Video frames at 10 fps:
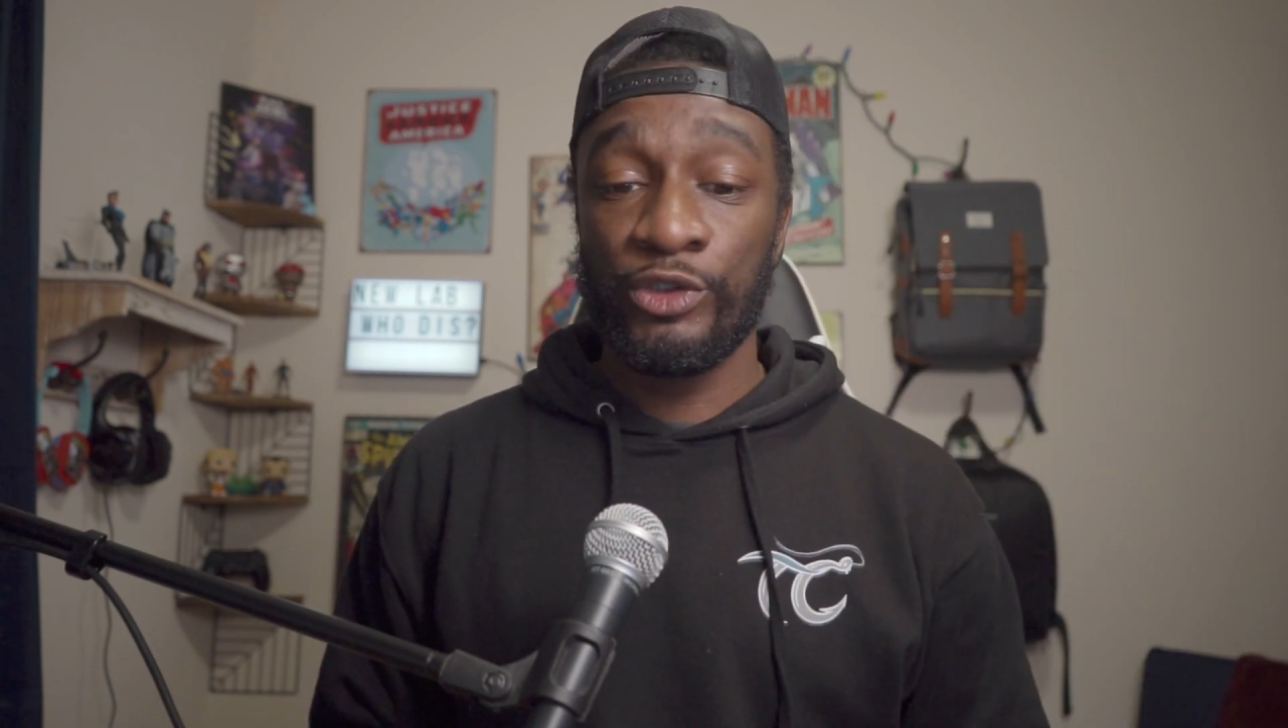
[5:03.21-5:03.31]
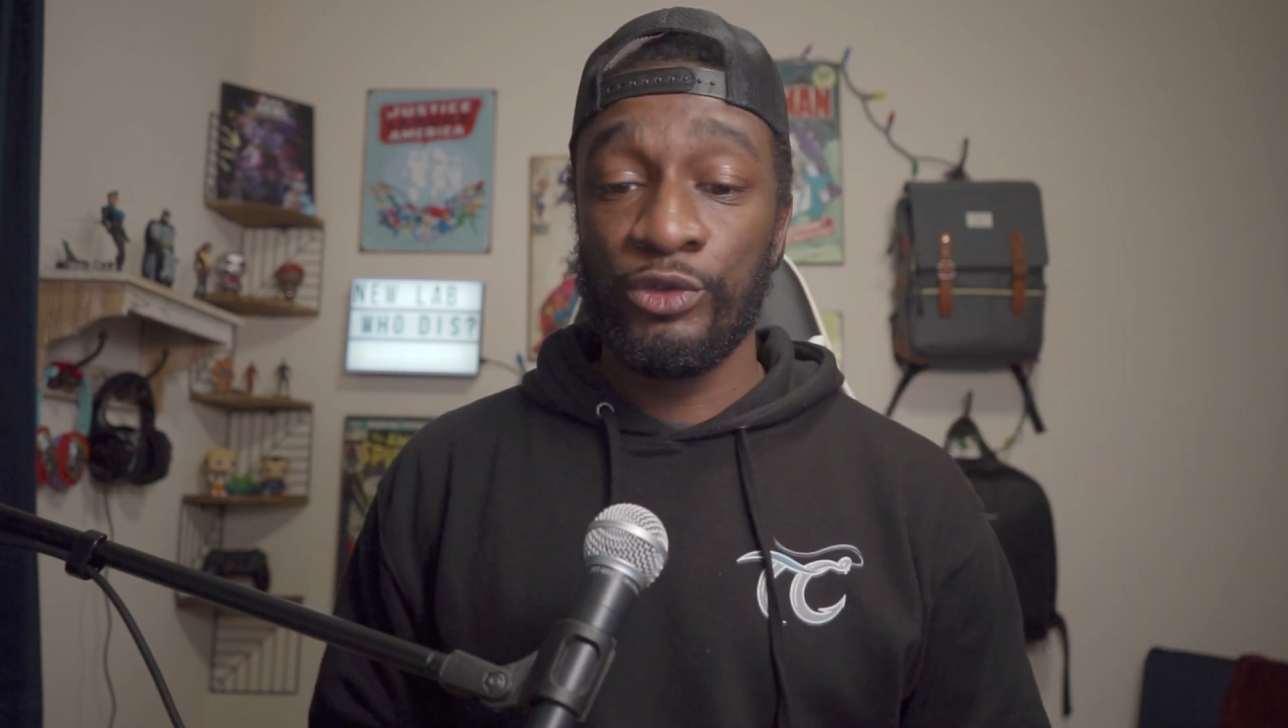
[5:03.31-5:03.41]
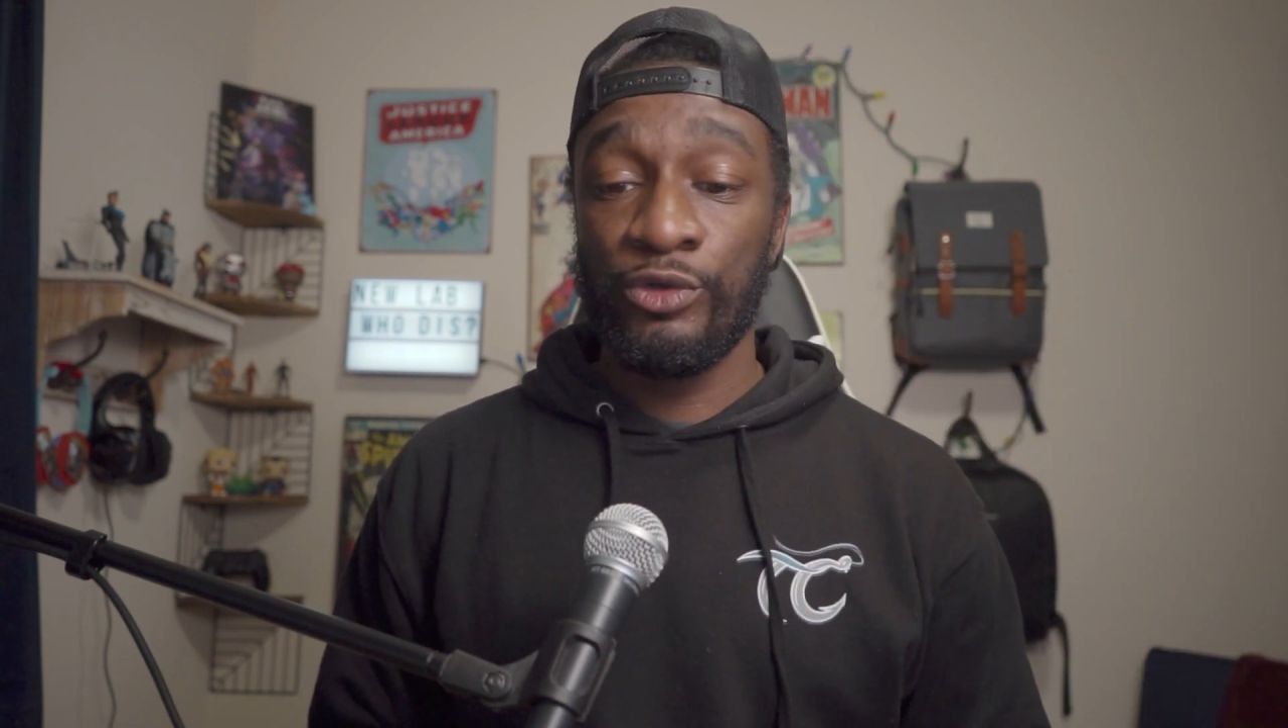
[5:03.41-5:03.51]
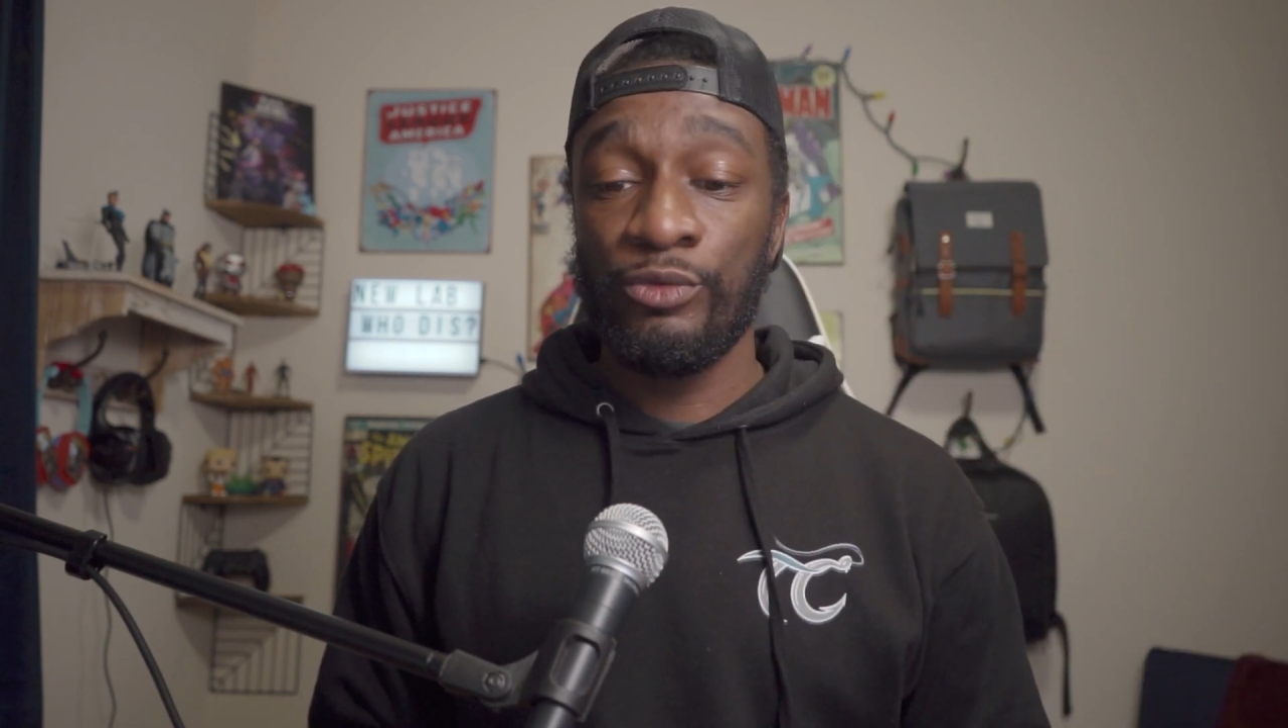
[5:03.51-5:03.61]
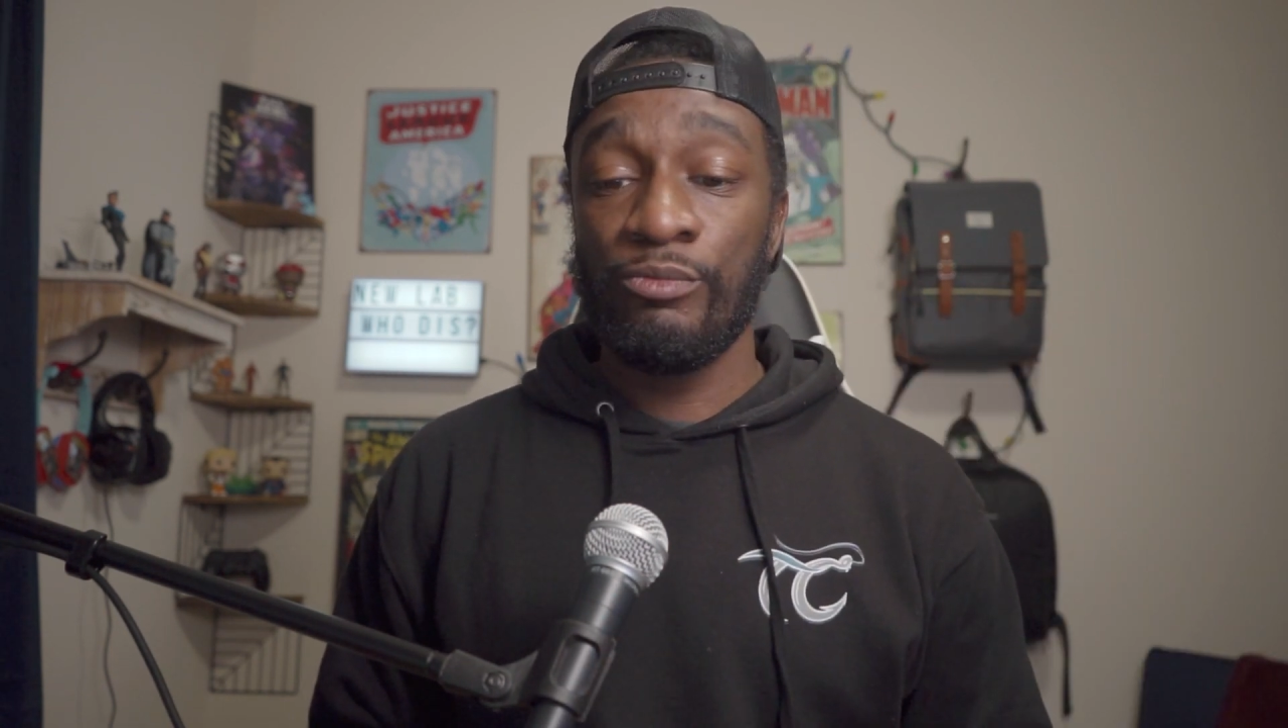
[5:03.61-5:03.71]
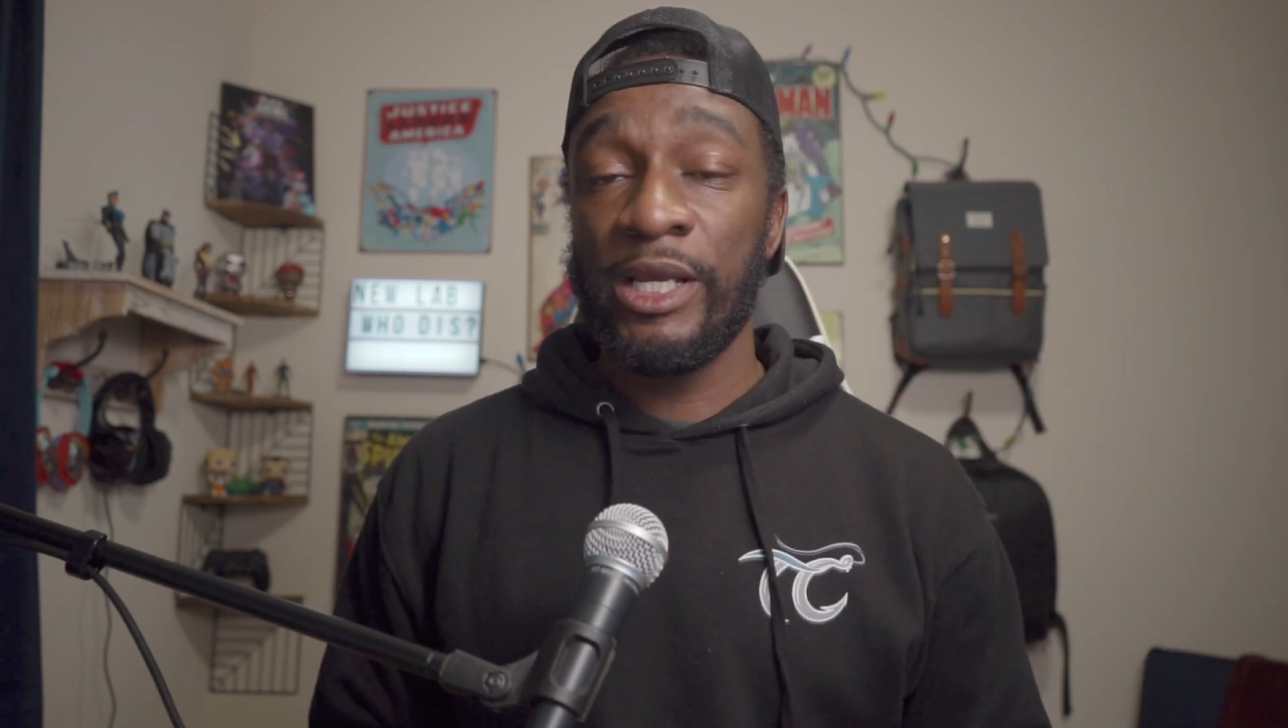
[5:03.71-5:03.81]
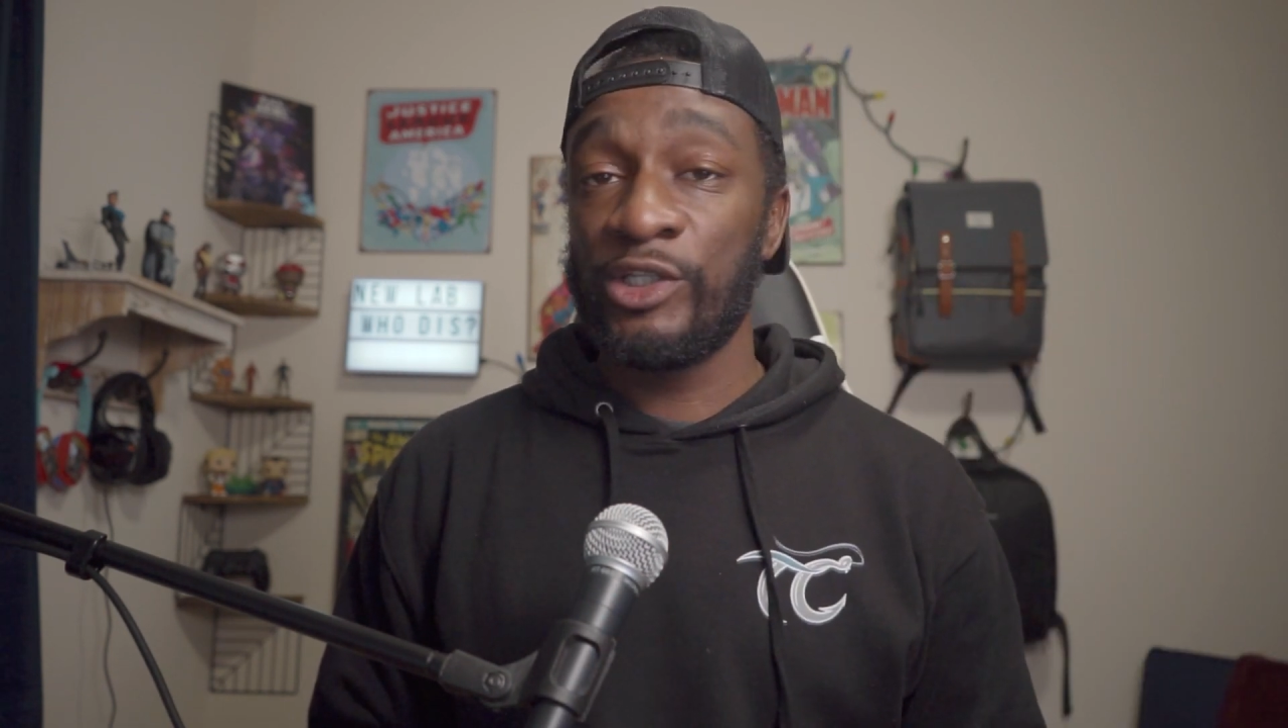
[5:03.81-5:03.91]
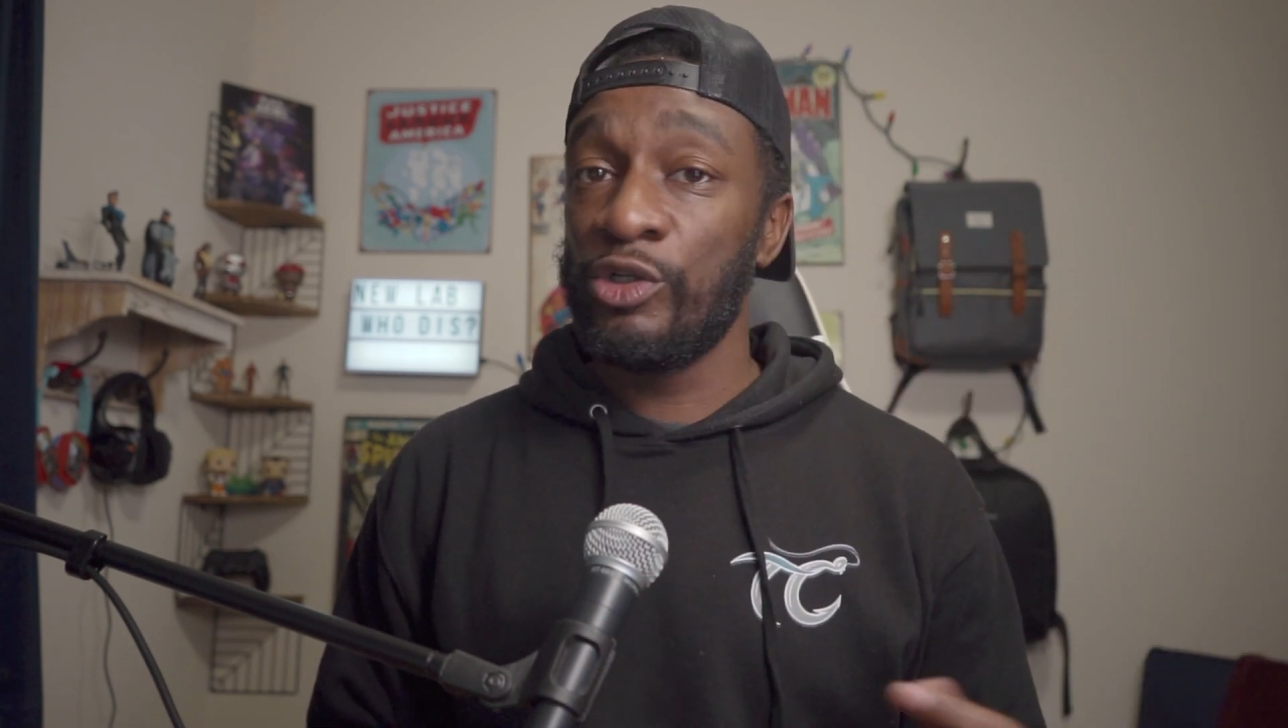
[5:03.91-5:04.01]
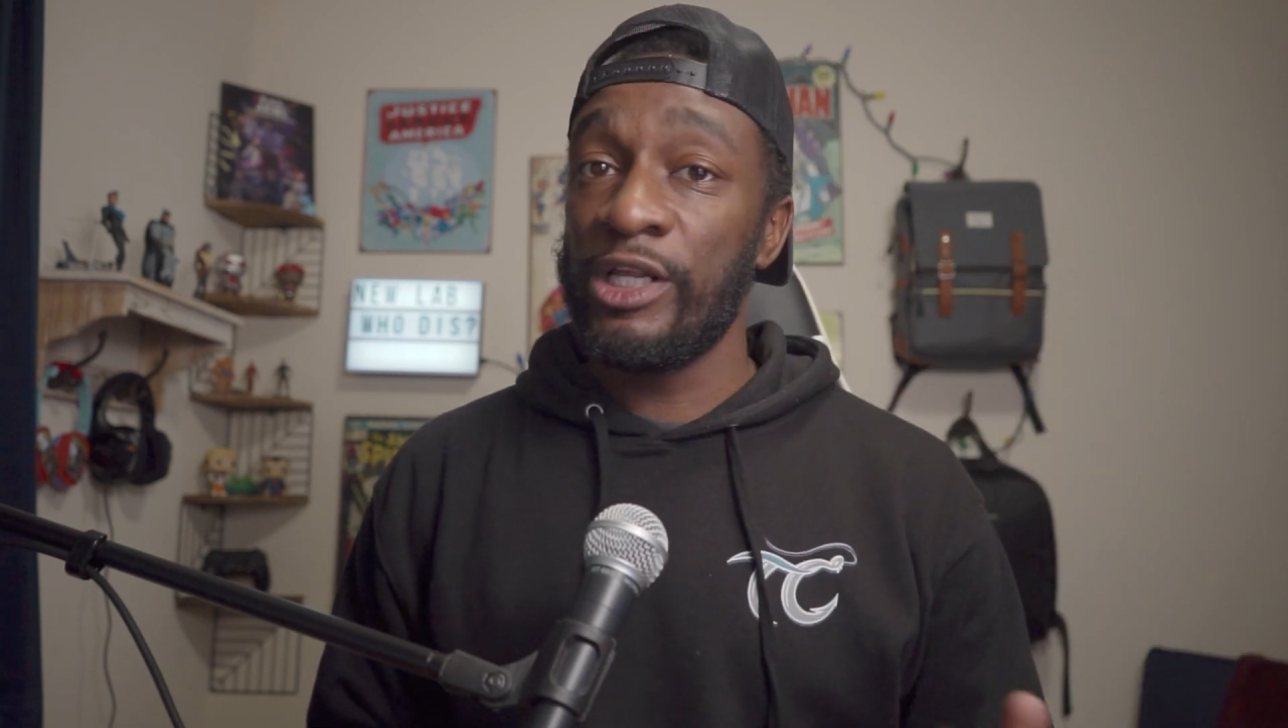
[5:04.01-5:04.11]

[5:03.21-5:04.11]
to make sure